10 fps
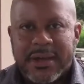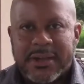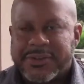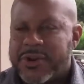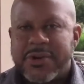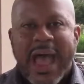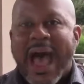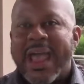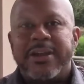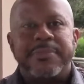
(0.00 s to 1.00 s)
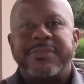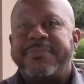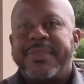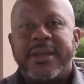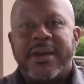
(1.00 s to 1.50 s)
certain items
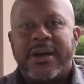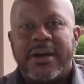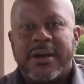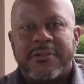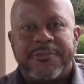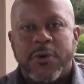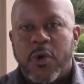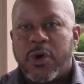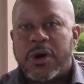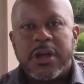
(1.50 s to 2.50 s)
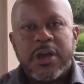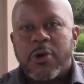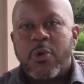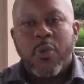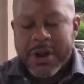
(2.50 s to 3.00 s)
for
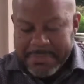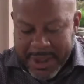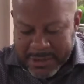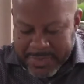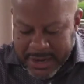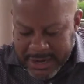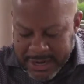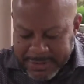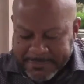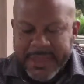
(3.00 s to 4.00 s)
what may be coming.